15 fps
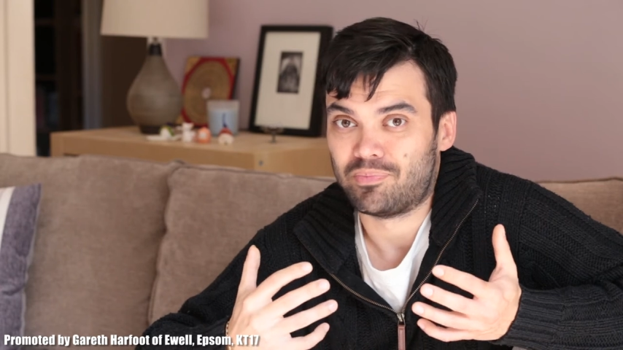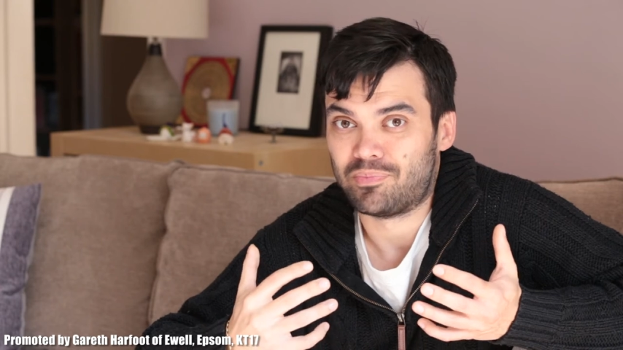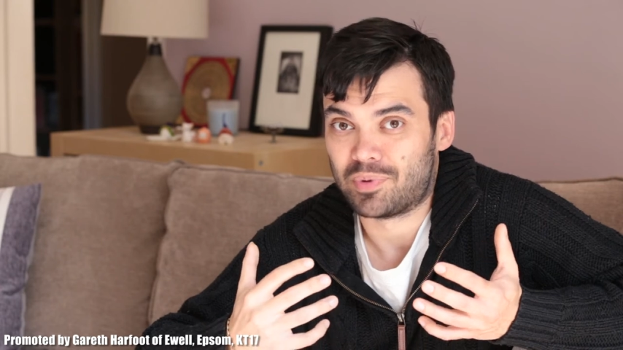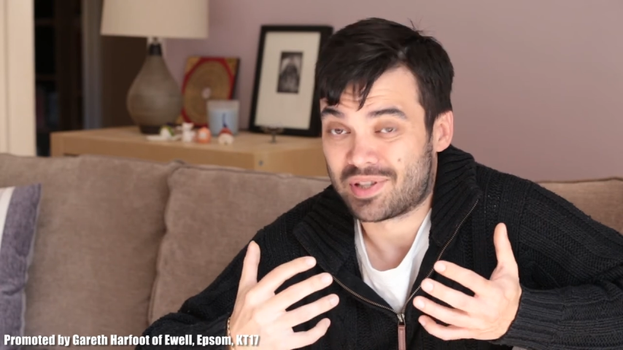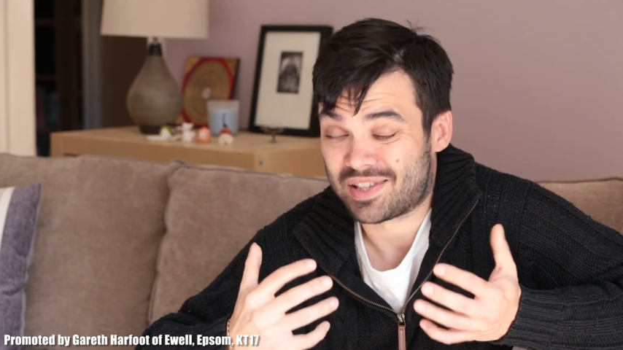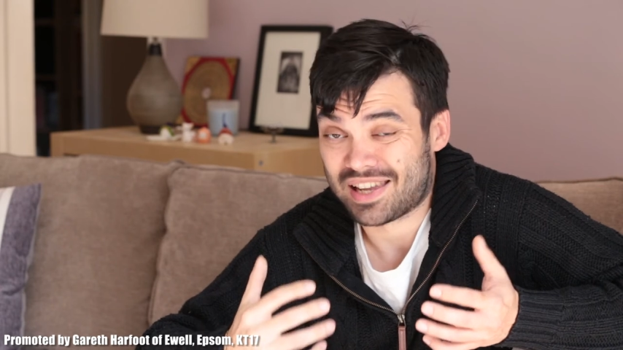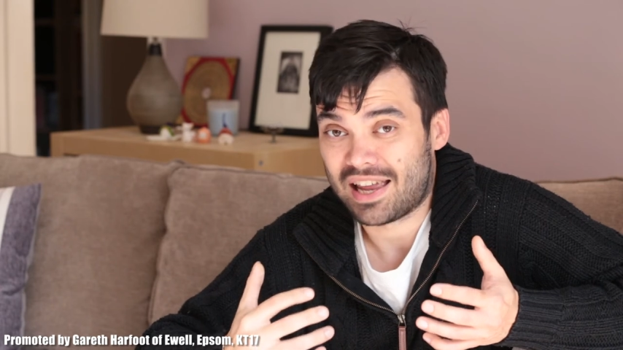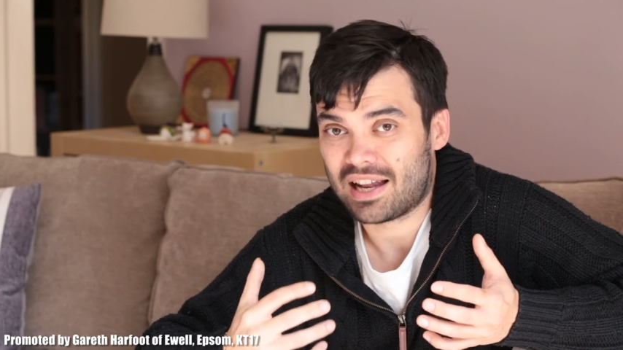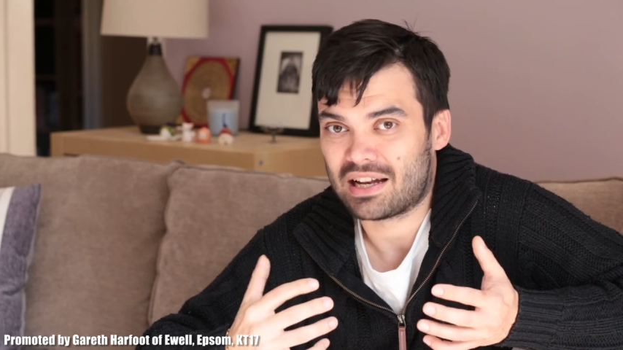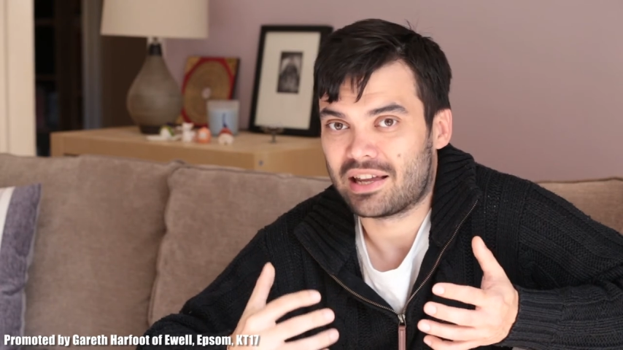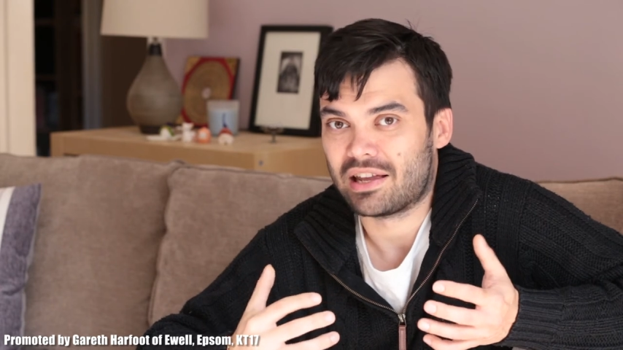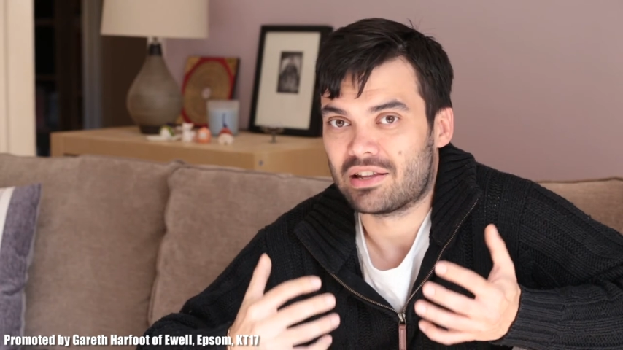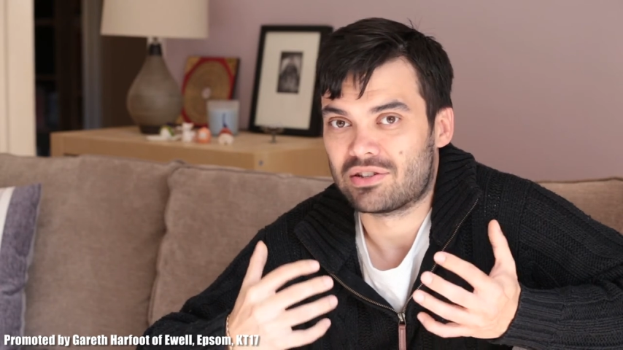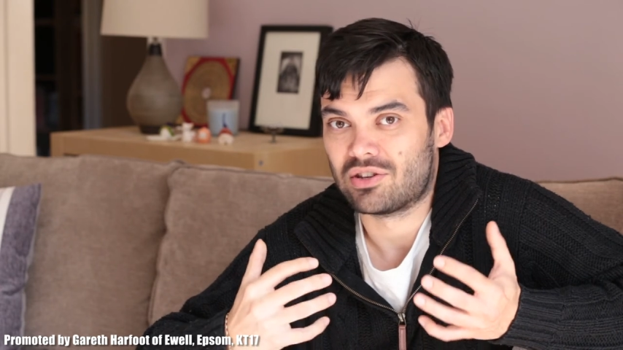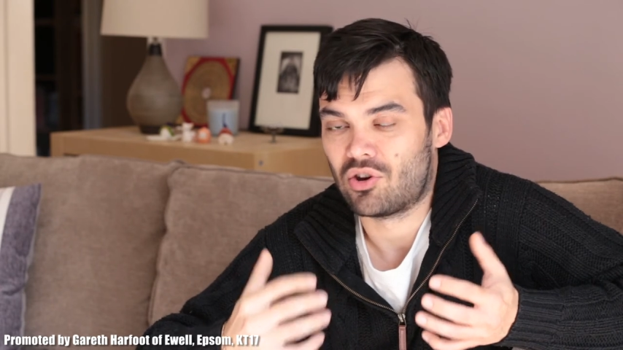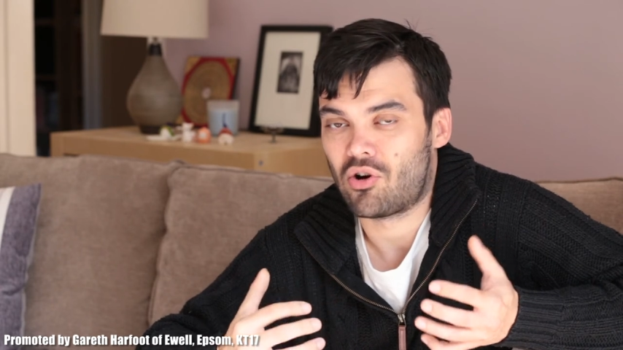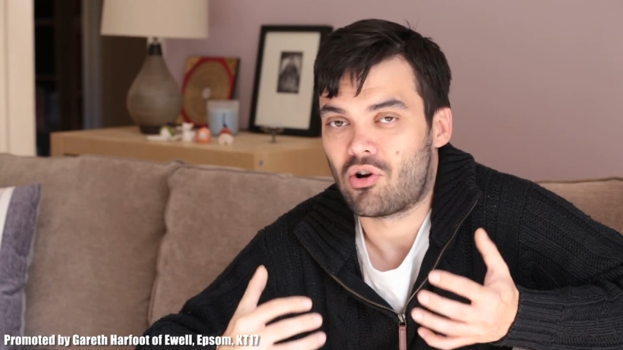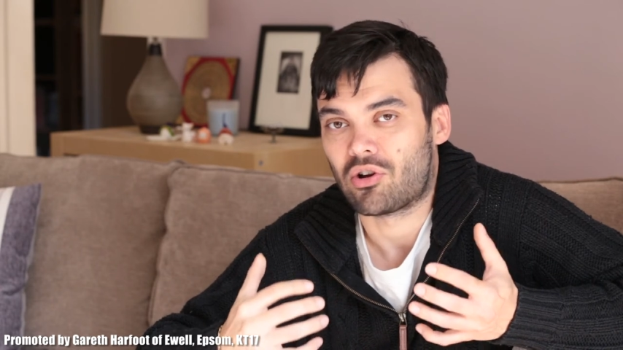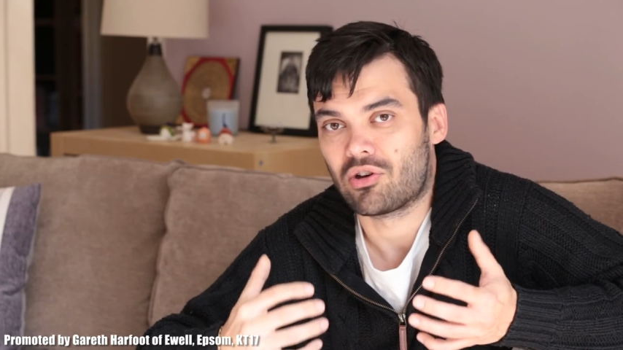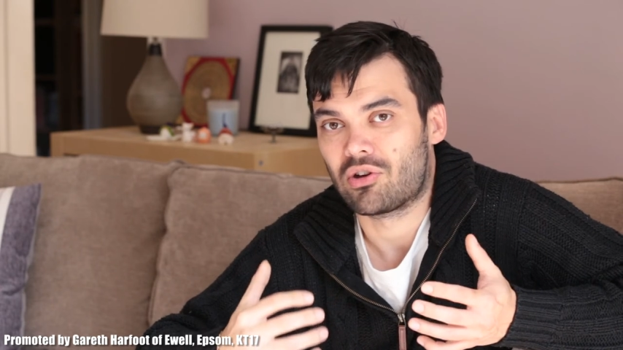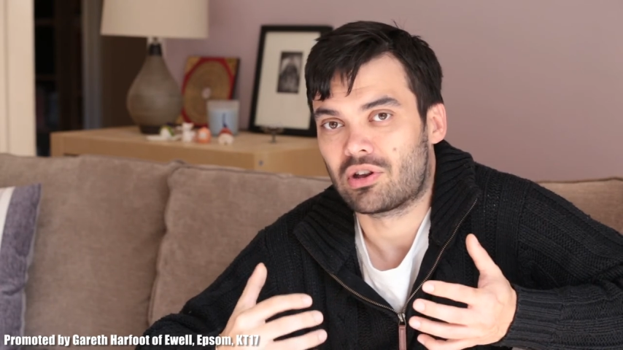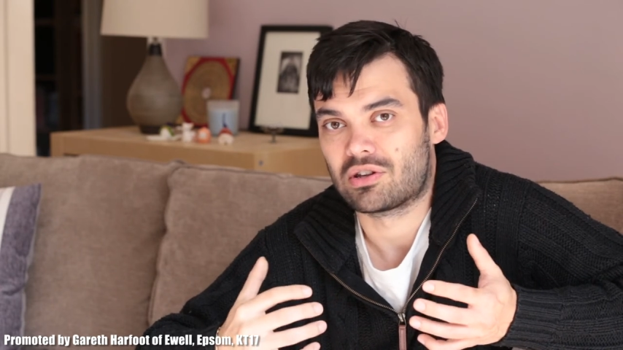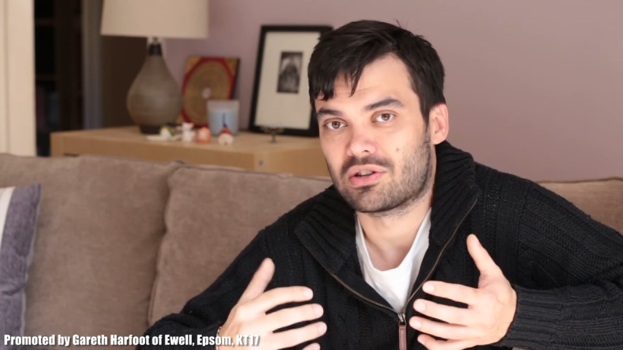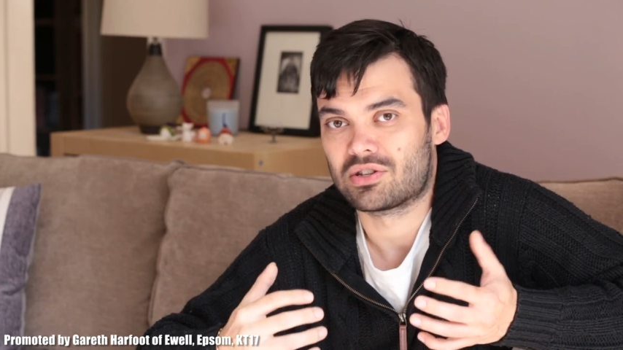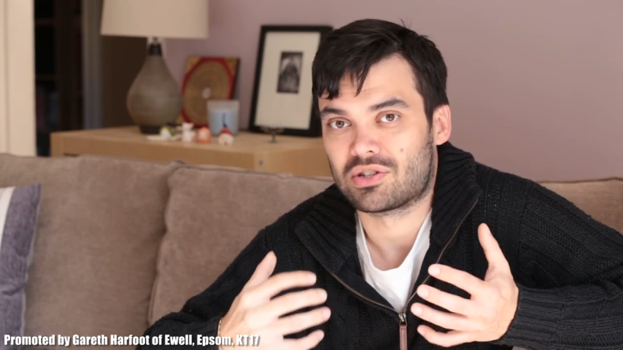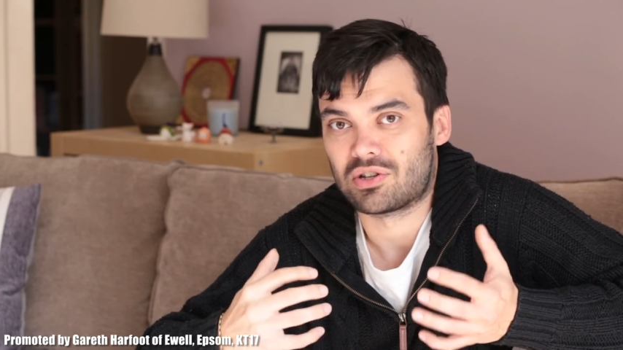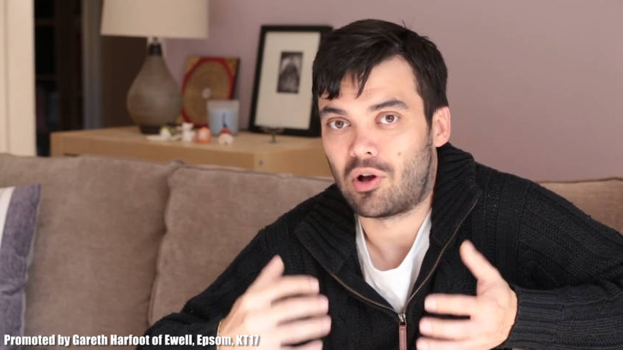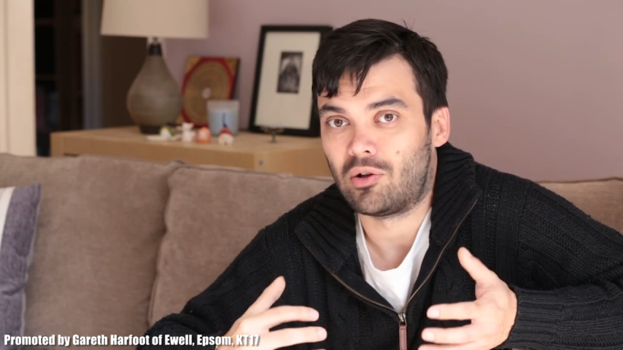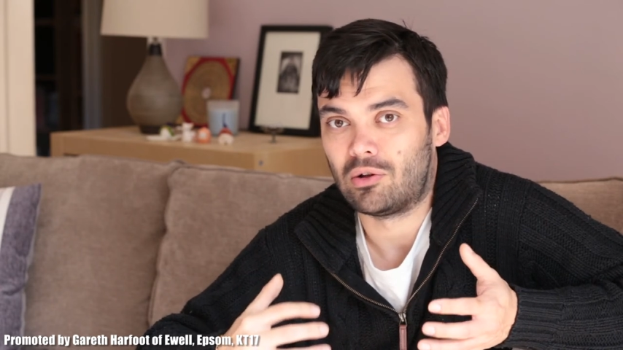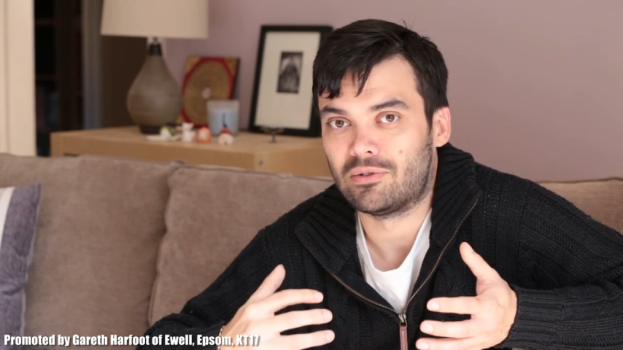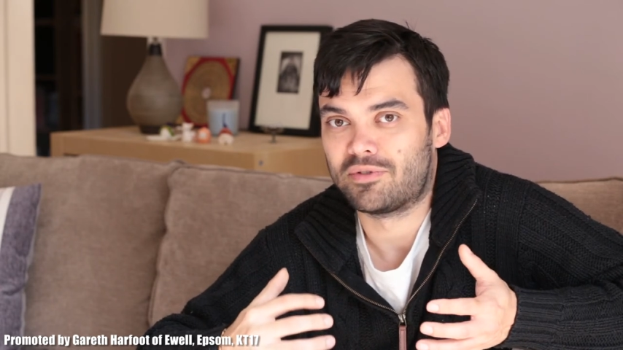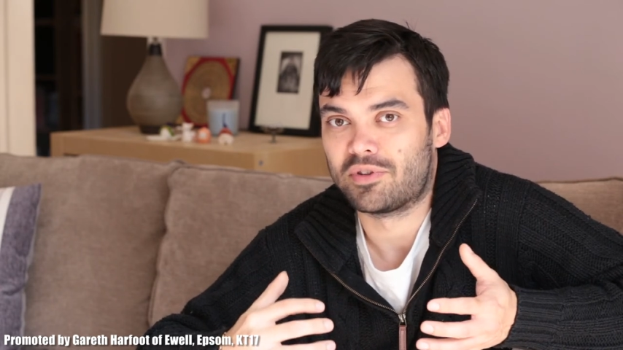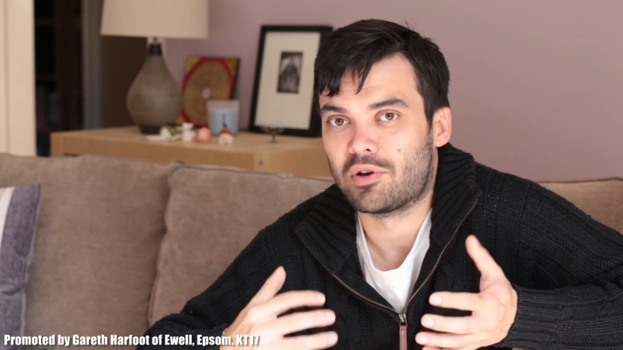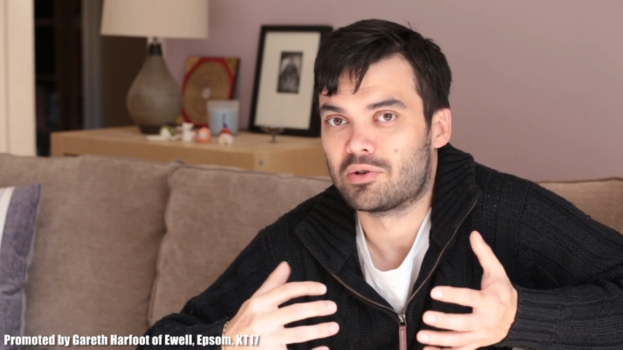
But sadly, it's not going to solve